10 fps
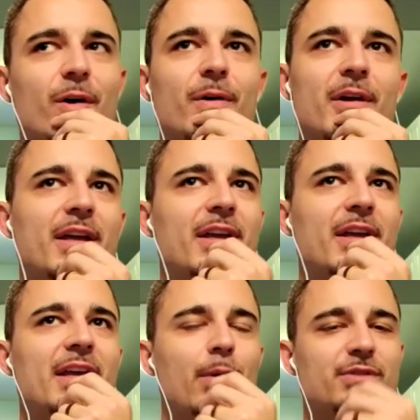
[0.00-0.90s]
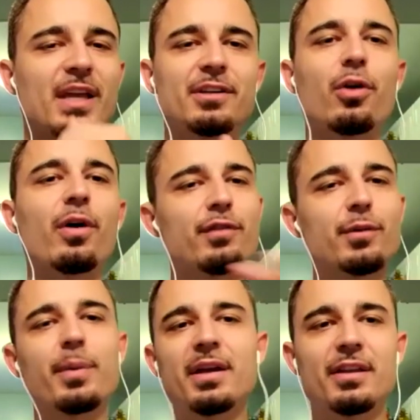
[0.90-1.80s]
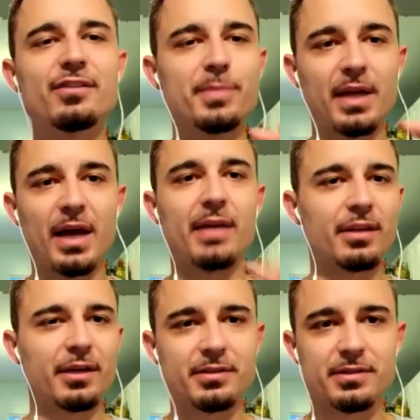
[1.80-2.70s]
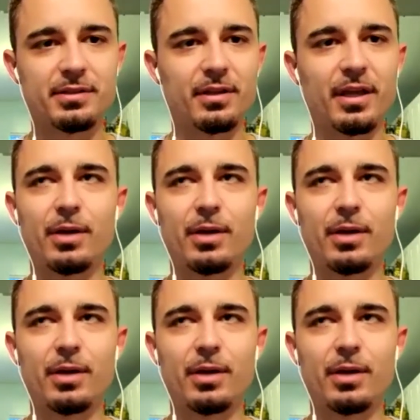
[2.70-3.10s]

So it was like, yo, everybody leaves behind a legacy.